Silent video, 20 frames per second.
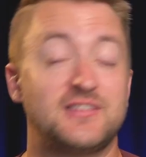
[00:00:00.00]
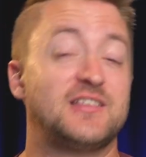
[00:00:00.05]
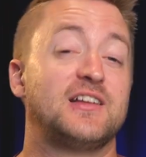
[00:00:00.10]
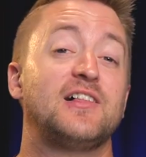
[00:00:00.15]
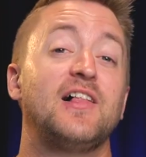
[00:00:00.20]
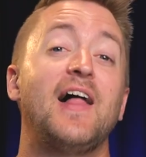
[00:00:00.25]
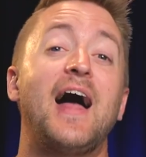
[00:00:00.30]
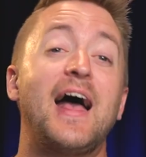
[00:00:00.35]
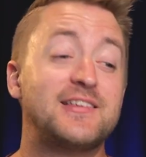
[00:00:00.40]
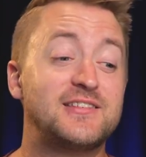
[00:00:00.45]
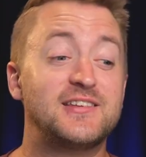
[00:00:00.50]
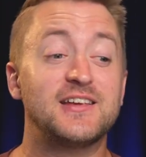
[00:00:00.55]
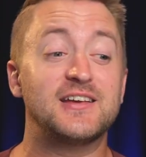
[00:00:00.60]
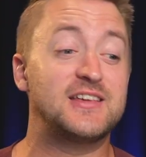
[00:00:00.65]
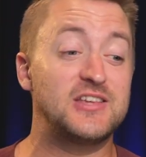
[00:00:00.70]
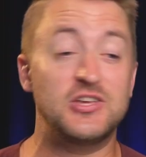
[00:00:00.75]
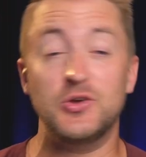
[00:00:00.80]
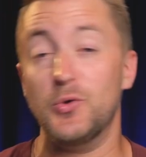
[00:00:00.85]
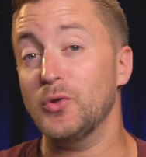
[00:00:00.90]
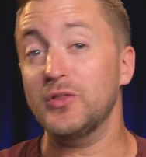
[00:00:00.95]
the
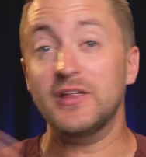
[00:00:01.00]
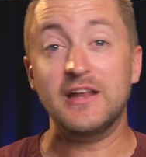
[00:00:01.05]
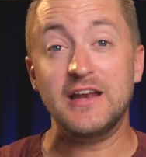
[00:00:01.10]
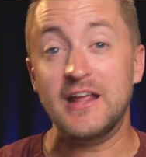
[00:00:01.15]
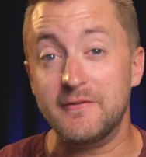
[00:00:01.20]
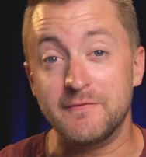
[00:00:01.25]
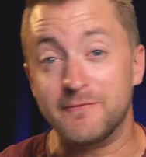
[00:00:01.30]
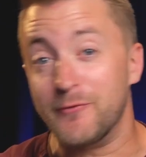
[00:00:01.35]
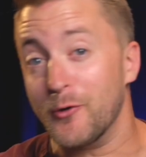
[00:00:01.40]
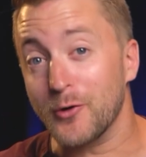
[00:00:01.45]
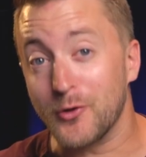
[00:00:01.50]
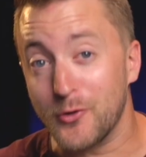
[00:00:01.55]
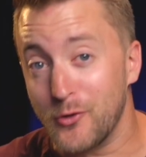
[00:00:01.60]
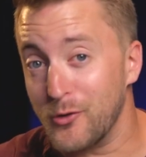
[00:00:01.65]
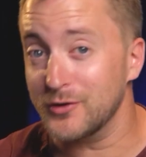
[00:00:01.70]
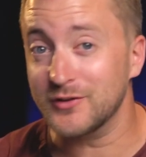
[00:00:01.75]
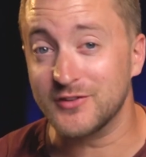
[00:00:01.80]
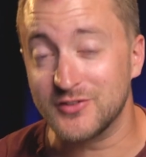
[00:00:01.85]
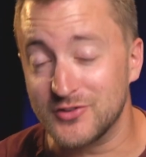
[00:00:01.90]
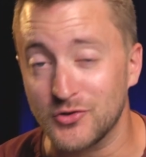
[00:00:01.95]
classic, you only need 4
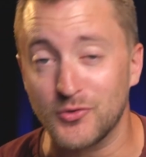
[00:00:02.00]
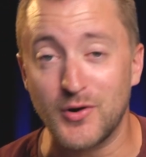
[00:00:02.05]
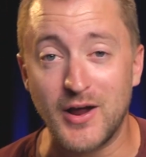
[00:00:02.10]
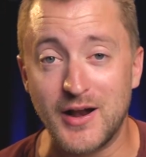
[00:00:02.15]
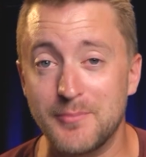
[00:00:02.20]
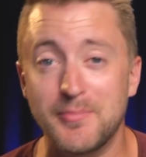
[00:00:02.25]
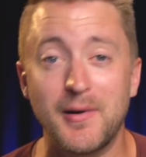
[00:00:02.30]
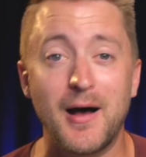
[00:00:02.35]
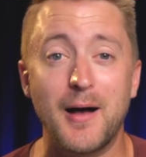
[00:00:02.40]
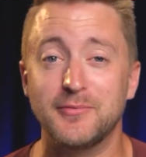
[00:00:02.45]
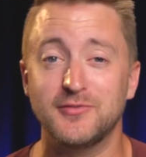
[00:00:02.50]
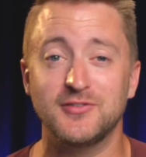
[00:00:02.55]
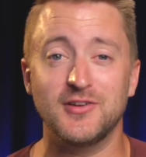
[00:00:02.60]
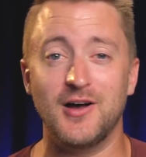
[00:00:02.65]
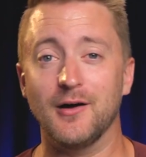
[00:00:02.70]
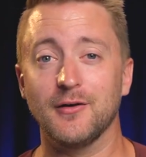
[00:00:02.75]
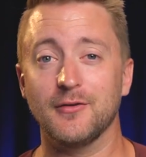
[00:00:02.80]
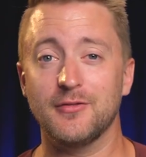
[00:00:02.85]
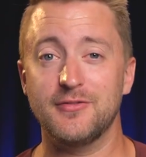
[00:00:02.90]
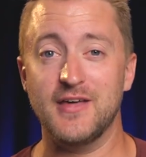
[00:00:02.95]
chords to write a pop
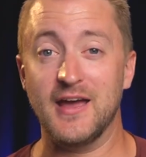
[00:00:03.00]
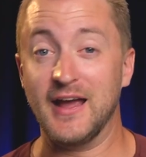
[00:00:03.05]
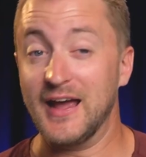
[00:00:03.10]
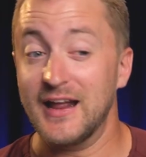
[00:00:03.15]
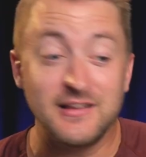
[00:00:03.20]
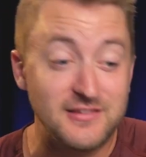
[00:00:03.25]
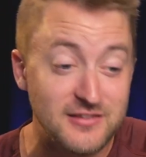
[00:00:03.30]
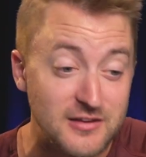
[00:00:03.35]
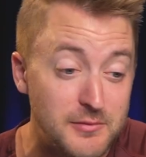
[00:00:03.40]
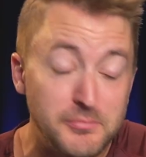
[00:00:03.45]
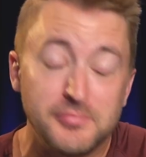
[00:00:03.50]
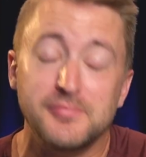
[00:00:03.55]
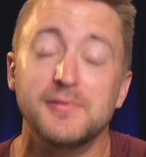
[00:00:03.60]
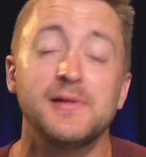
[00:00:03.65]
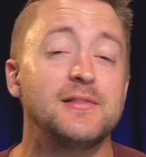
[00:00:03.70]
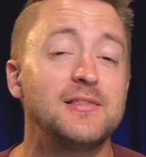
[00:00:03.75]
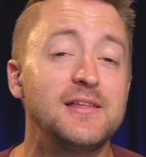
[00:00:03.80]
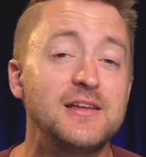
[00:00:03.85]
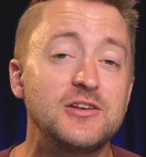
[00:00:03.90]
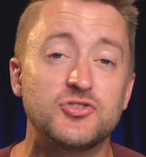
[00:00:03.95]
song thing, and it's
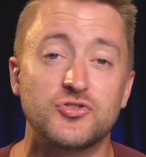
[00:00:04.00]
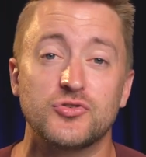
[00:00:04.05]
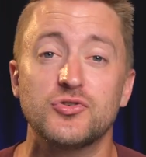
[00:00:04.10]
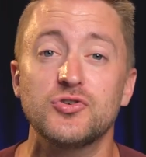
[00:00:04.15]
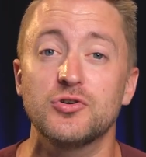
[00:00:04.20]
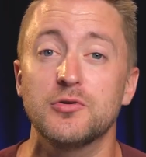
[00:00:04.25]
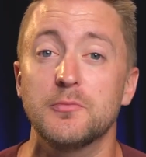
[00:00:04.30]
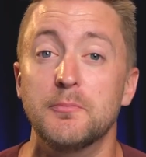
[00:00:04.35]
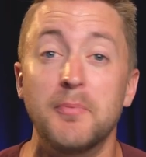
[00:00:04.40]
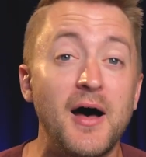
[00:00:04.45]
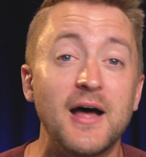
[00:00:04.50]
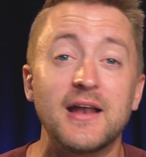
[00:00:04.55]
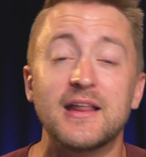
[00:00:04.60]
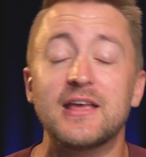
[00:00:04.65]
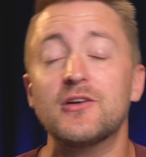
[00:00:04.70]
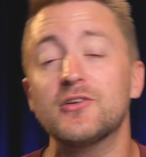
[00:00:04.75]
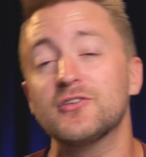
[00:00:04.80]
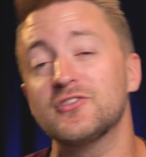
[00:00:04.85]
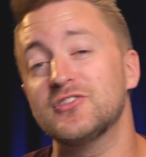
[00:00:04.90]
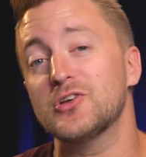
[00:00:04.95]
completely true, but
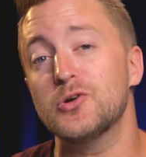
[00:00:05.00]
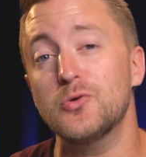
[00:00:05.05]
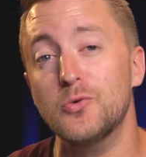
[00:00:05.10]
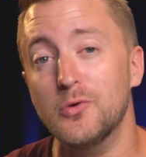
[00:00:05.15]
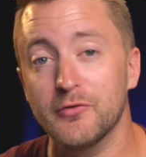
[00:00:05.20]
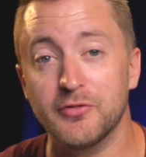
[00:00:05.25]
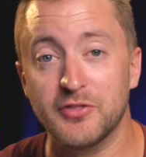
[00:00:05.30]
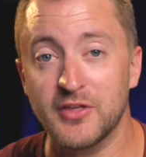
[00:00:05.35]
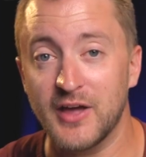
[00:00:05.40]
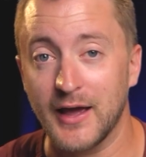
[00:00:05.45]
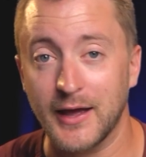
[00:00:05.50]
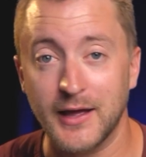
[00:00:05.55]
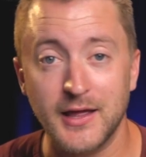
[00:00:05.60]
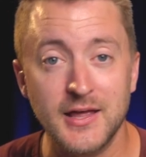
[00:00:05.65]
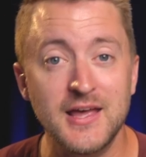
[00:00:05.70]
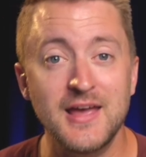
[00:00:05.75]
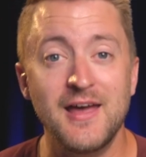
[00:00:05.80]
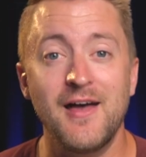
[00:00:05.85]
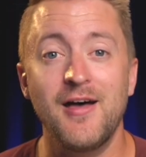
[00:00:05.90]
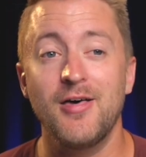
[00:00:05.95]
here's the cool thing.
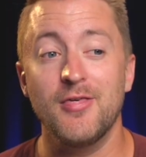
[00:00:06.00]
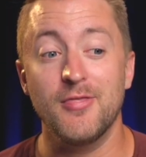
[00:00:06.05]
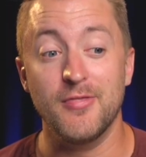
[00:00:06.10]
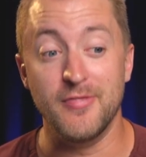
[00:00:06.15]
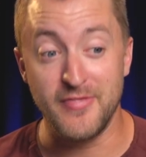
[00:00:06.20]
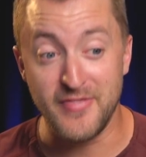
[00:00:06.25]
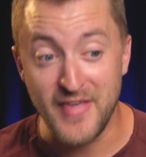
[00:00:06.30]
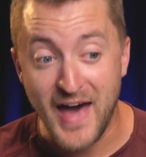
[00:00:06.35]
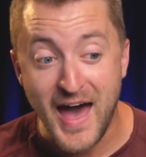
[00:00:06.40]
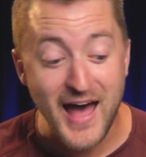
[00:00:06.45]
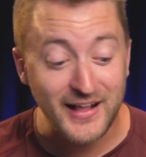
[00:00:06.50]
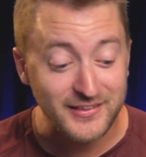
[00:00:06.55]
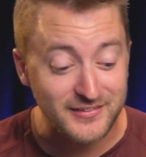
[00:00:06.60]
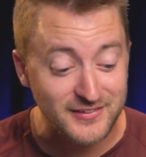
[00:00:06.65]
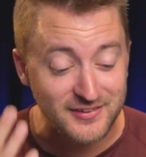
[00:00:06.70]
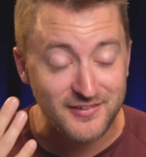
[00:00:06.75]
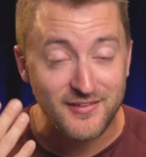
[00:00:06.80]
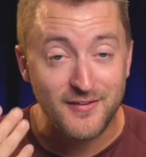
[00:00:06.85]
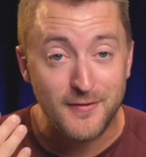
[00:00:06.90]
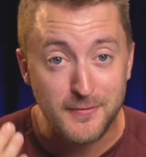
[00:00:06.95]
That's